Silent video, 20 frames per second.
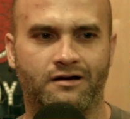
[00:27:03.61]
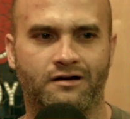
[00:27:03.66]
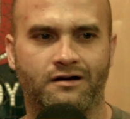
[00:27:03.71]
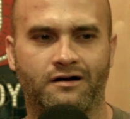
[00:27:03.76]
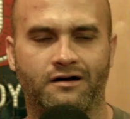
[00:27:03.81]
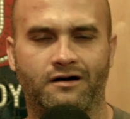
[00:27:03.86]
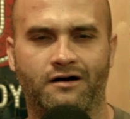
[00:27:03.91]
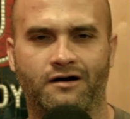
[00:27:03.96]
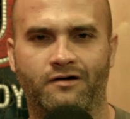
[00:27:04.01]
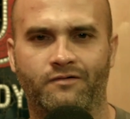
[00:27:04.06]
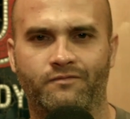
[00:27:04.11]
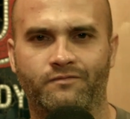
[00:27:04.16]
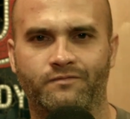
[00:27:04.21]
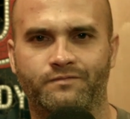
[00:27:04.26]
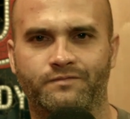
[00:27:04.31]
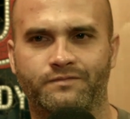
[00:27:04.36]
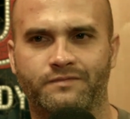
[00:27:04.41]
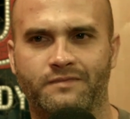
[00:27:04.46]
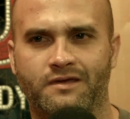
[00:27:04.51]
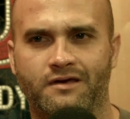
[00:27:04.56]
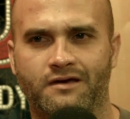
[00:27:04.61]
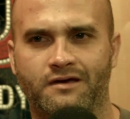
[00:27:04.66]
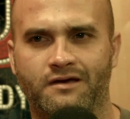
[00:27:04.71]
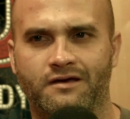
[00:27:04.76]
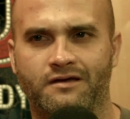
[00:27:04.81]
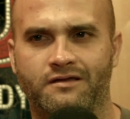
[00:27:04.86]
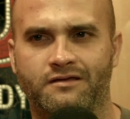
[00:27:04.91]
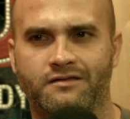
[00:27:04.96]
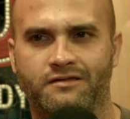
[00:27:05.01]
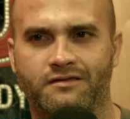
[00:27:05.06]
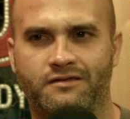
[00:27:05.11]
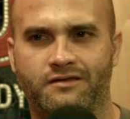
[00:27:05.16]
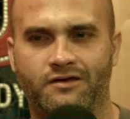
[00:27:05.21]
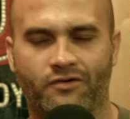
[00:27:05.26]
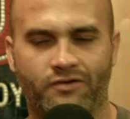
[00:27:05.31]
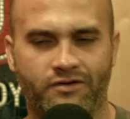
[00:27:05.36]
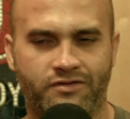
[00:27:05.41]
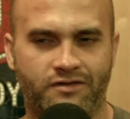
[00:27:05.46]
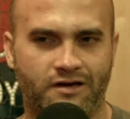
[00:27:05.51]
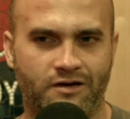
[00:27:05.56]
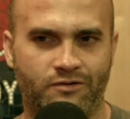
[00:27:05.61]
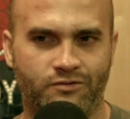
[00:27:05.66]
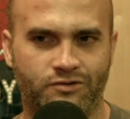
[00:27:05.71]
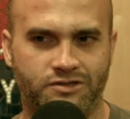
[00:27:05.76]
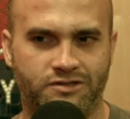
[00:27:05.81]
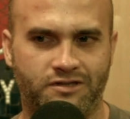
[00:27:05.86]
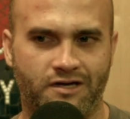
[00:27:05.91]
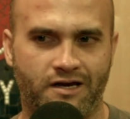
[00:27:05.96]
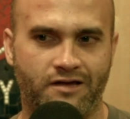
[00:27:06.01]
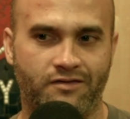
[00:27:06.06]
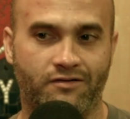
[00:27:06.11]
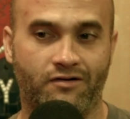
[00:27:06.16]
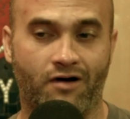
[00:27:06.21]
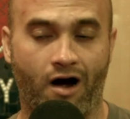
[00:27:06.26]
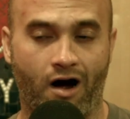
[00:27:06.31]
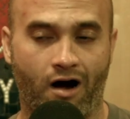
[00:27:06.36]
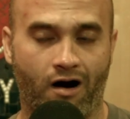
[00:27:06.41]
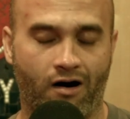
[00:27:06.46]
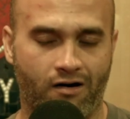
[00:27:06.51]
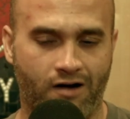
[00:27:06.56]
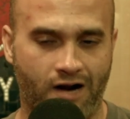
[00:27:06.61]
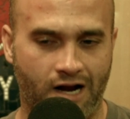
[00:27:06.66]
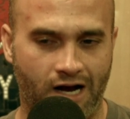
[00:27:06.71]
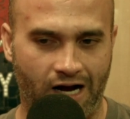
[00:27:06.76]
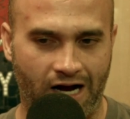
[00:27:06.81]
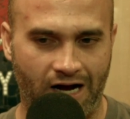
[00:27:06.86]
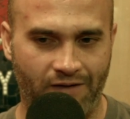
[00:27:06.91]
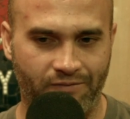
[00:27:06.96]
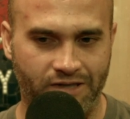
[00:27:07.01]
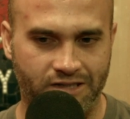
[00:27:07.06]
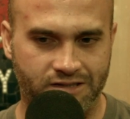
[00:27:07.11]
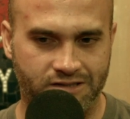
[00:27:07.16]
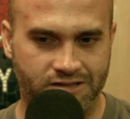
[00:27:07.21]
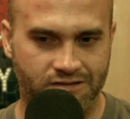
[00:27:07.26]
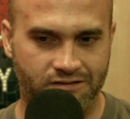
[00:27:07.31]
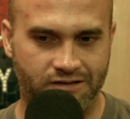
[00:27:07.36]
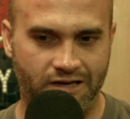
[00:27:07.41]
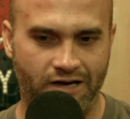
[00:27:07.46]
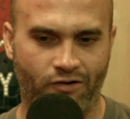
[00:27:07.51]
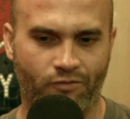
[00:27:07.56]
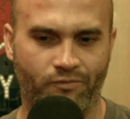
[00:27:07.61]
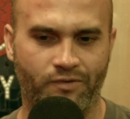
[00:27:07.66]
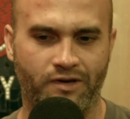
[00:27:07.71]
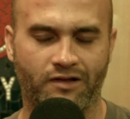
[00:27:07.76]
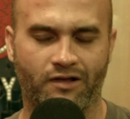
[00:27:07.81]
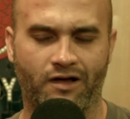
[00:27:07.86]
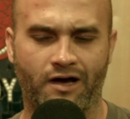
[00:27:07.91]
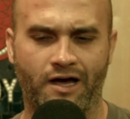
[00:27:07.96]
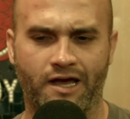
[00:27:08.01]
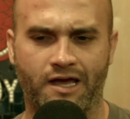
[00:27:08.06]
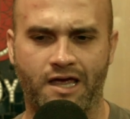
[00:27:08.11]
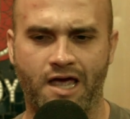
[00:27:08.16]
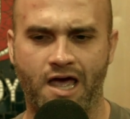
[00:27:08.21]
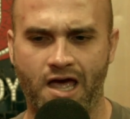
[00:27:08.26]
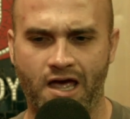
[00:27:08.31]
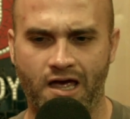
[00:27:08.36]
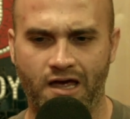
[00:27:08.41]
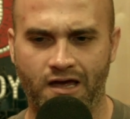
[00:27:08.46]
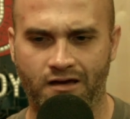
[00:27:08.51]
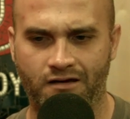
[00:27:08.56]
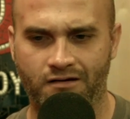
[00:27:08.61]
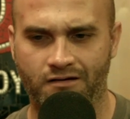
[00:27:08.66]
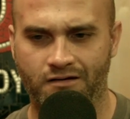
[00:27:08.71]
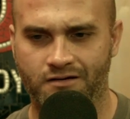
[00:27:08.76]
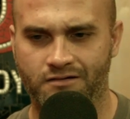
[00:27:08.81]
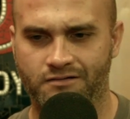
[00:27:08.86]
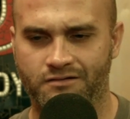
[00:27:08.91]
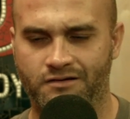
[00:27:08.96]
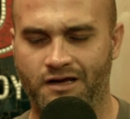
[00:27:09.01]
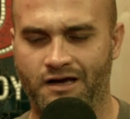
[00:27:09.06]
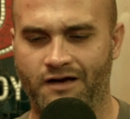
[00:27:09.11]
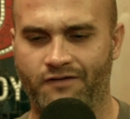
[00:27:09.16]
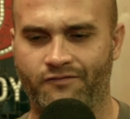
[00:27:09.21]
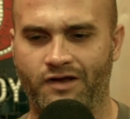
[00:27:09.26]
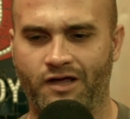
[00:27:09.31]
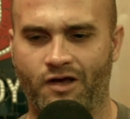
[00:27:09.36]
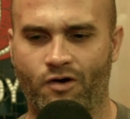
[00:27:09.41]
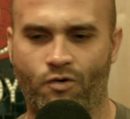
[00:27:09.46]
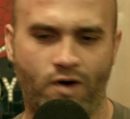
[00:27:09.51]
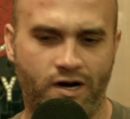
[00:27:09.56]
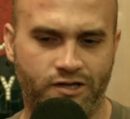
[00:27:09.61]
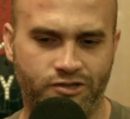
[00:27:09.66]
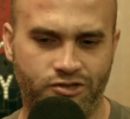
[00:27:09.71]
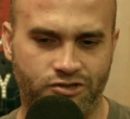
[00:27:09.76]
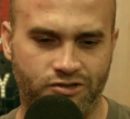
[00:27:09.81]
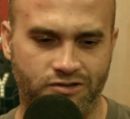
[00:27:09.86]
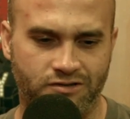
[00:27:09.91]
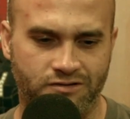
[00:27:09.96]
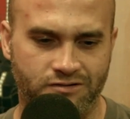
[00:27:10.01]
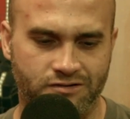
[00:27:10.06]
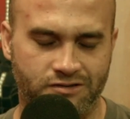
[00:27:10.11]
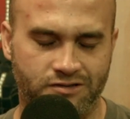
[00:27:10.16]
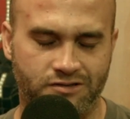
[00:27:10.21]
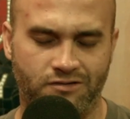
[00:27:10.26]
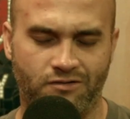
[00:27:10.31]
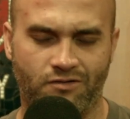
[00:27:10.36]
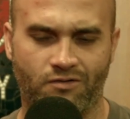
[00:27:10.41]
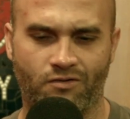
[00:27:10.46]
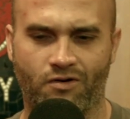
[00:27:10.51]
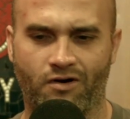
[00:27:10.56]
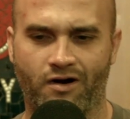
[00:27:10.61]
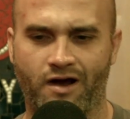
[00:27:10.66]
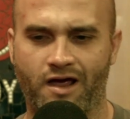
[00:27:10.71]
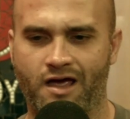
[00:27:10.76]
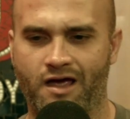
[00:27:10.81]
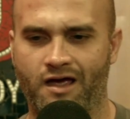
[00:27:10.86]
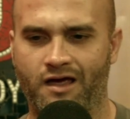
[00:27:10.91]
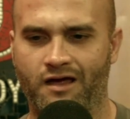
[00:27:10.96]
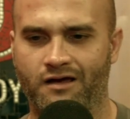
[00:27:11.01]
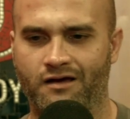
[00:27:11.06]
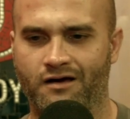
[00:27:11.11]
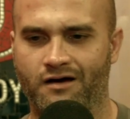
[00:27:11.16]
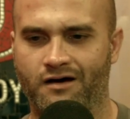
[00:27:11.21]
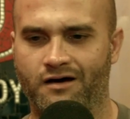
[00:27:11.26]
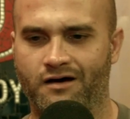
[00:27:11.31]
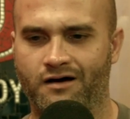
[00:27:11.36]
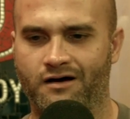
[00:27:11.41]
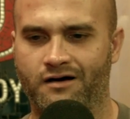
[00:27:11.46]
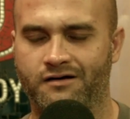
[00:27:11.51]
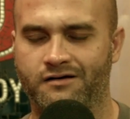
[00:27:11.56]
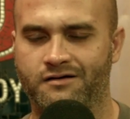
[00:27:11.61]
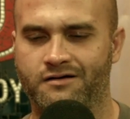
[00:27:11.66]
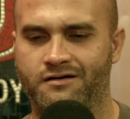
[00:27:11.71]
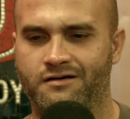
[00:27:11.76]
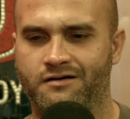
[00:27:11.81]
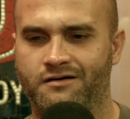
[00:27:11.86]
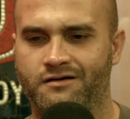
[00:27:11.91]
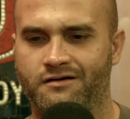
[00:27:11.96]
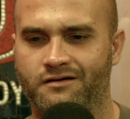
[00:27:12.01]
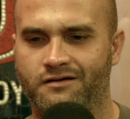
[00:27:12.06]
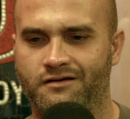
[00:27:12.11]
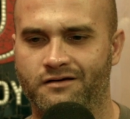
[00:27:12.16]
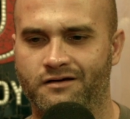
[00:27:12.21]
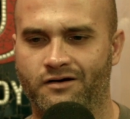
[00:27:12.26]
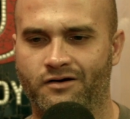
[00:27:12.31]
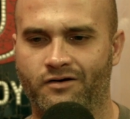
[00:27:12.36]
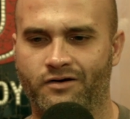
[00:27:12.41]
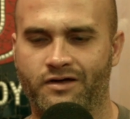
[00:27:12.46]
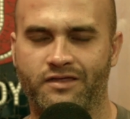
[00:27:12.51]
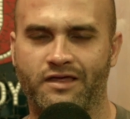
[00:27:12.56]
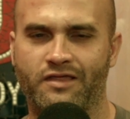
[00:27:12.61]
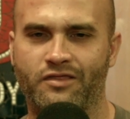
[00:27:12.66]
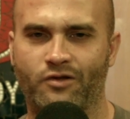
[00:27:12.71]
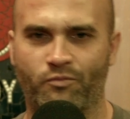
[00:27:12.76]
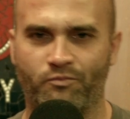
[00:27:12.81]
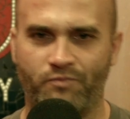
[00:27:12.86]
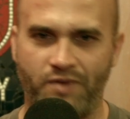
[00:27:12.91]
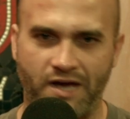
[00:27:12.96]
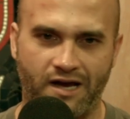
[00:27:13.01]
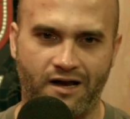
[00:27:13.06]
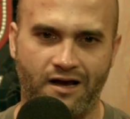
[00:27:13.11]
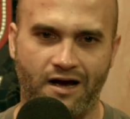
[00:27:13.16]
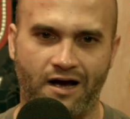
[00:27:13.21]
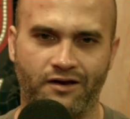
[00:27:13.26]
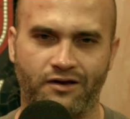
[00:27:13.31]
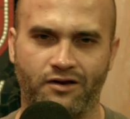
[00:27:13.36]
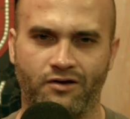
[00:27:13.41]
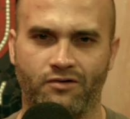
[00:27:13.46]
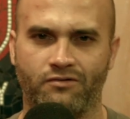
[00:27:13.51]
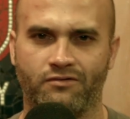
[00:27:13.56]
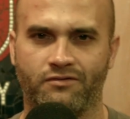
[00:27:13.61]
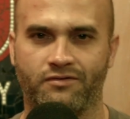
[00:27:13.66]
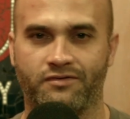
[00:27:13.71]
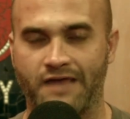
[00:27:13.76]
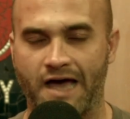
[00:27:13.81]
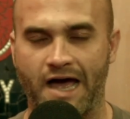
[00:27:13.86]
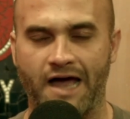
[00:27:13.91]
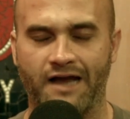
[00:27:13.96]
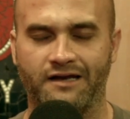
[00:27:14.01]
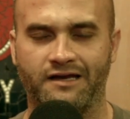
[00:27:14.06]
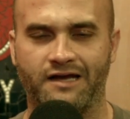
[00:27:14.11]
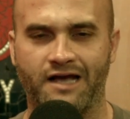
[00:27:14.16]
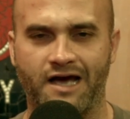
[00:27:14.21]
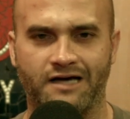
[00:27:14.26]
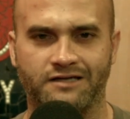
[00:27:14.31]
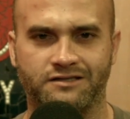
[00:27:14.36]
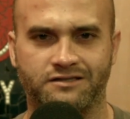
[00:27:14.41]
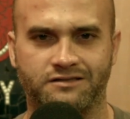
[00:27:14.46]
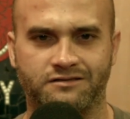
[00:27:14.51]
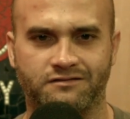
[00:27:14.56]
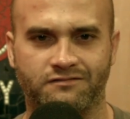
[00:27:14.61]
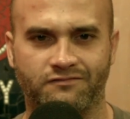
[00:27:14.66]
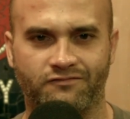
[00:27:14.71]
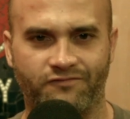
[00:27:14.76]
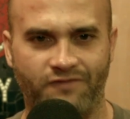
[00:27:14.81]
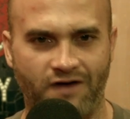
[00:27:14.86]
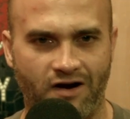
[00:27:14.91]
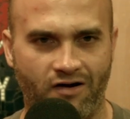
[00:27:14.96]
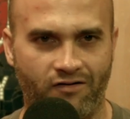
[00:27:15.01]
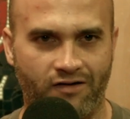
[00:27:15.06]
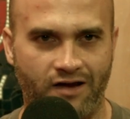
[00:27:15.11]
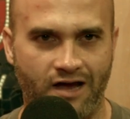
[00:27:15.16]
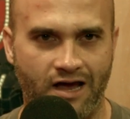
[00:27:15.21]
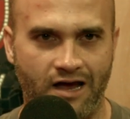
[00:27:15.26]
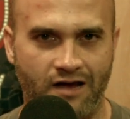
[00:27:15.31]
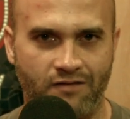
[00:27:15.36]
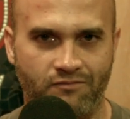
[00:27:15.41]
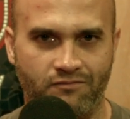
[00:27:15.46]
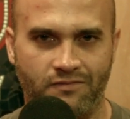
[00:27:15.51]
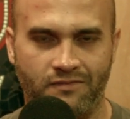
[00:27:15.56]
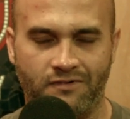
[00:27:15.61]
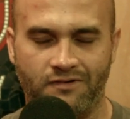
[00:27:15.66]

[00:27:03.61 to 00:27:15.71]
Um, the only thing I will say, there are comics that'll be like, "Hey, do you have any questions?" or "Hey, uh, you know, and then they'll pick on you. Then yes, fair game.